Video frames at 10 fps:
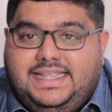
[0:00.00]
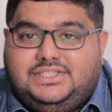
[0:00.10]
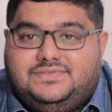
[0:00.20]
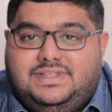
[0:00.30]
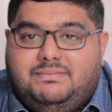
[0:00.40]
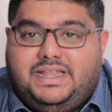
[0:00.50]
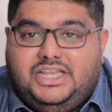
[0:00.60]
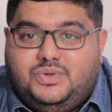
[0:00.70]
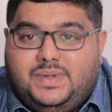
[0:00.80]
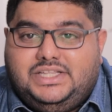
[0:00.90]
each of them
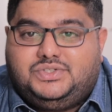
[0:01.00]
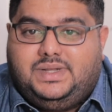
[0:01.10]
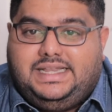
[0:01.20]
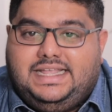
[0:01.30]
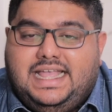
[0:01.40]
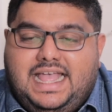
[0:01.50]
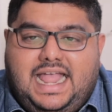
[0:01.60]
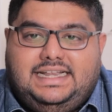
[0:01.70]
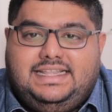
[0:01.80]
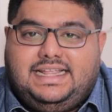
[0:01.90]
individually
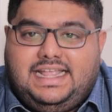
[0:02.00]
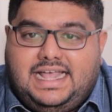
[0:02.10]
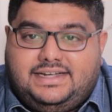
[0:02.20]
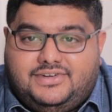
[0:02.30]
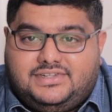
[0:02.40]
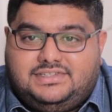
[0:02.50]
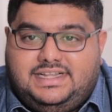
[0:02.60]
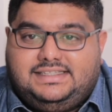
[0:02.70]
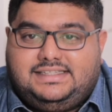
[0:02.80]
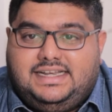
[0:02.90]
and their
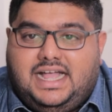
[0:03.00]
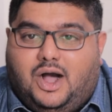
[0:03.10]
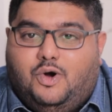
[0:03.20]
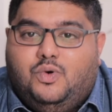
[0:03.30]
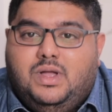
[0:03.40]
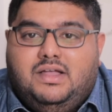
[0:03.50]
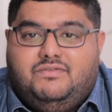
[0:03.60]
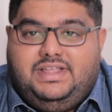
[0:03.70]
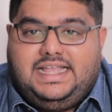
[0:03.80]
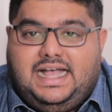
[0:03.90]
characteristics and how
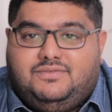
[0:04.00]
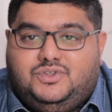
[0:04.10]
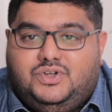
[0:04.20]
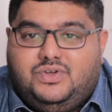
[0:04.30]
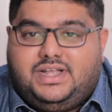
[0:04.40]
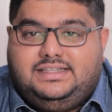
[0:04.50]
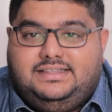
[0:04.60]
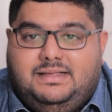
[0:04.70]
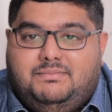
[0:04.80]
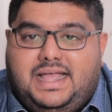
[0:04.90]
we have to look
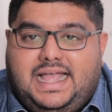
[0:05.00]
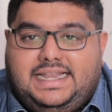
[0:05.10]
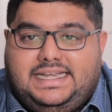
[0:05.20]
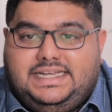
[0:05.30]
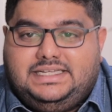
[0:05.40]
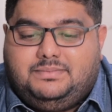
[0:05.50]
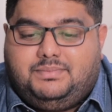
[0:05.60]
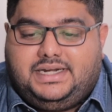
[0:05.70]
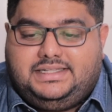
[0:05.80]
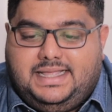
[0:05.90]
at them and
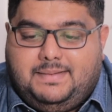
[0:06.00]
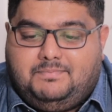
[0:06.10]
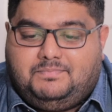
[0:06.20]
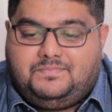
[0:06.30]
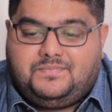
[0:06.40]
interpret them.